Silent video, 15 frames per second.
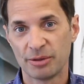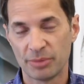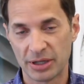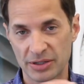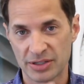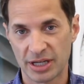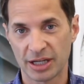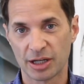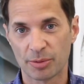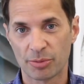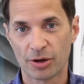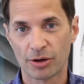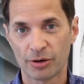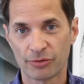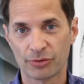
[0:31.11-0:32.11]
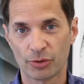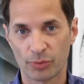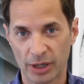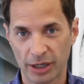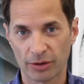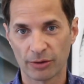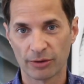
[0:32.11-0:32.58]
being taken apart for
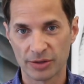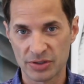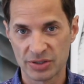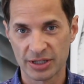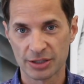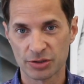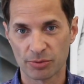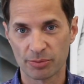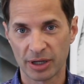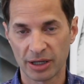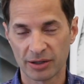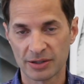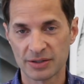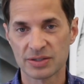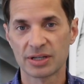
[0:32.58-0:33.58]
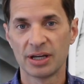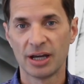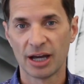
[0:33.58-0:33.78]
regularly scheduled maintenance,